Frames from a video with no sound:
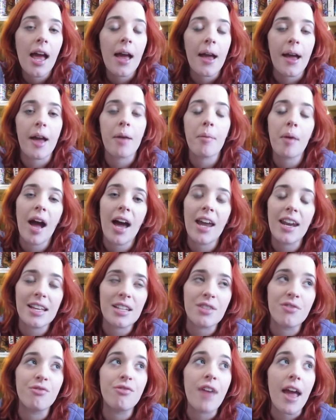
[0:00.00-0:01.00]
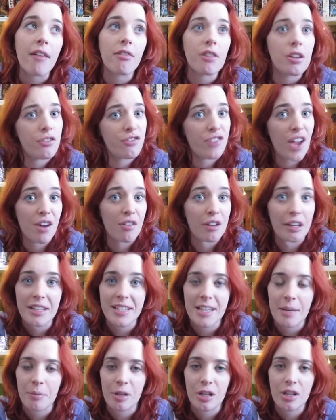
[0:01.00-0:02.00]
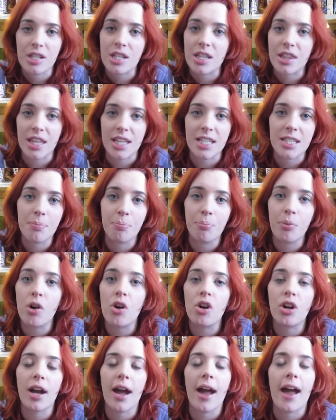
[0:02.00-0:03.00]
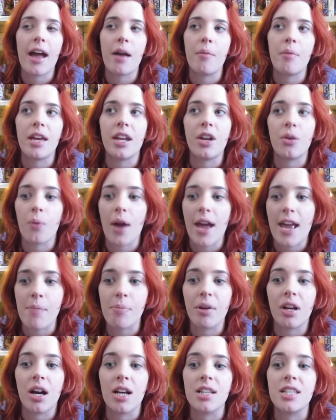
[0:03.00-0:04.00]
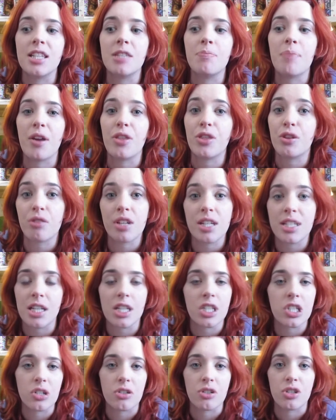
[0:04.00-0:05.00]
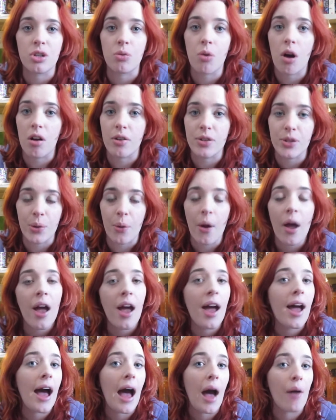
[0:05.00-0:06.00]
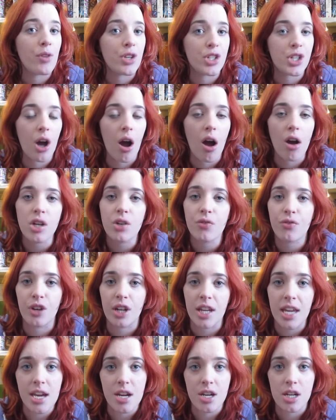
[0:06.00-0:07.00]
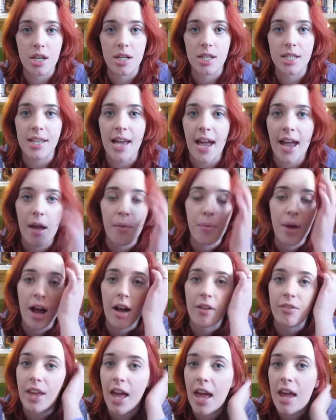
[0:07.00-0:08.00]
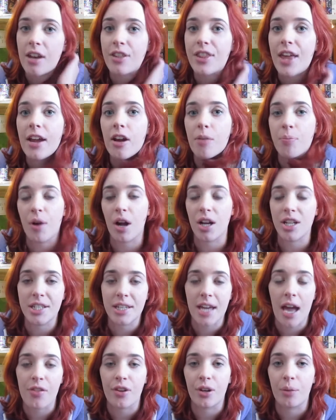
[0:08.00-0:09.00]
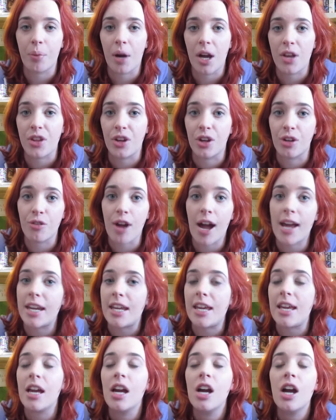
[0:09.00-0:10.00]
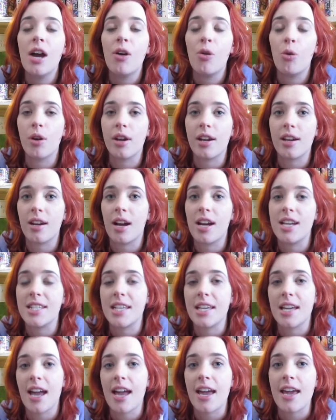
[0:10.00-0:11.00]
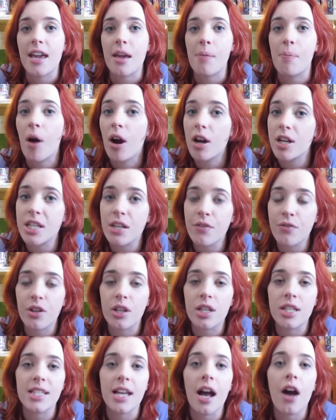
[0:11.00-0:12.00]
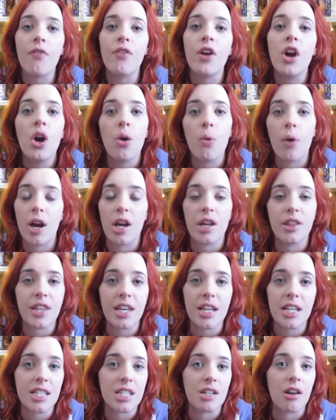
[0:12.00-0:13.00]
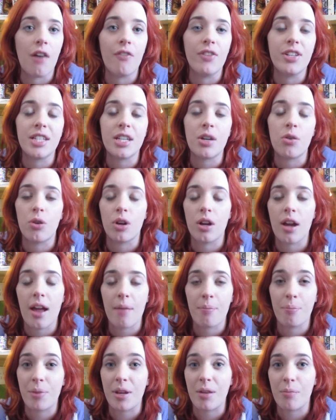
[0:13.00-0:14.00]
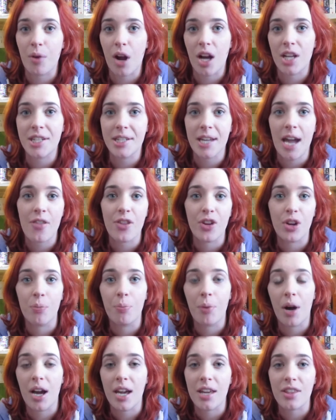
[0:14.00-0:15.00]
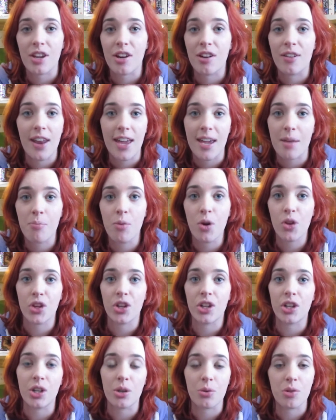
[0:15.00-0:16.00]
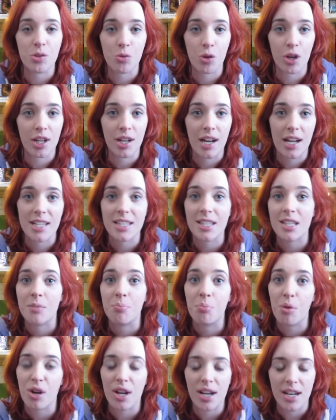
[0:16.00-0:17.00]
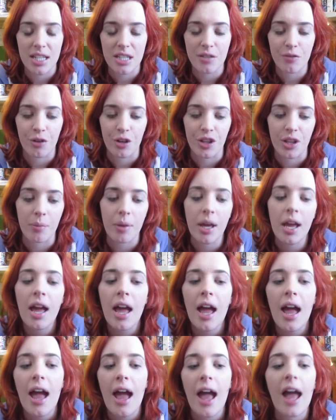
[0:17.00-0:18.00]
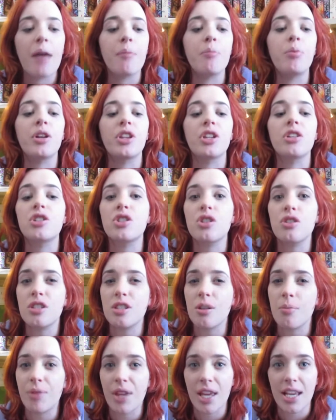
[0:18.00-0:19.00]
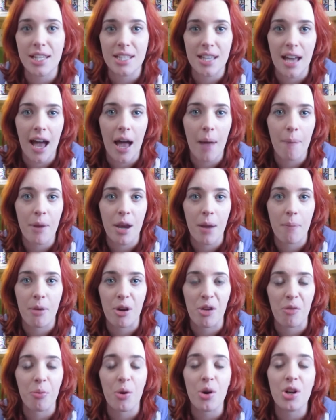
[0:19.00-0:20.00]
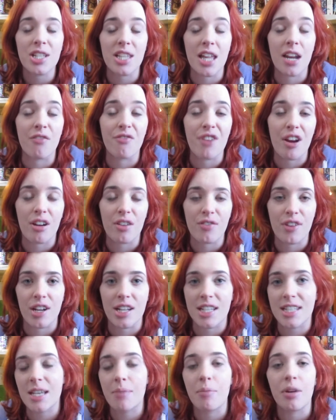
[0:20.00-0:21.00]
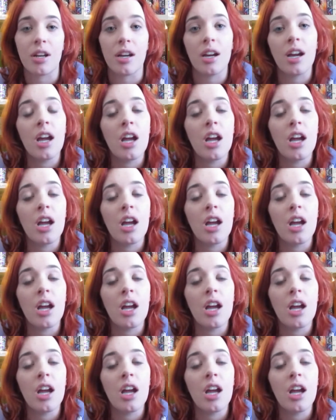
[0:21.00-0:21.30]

um, and it's very very similar to this book um, in a way because it's about three sisters who also haven't talked for years um, and then they are brought together by their granny organising a party for herself where in this they're obviously or being brought together by their late mother who has organised this book list for them. Um, but there's just some things that happen in both books that are very, very similar.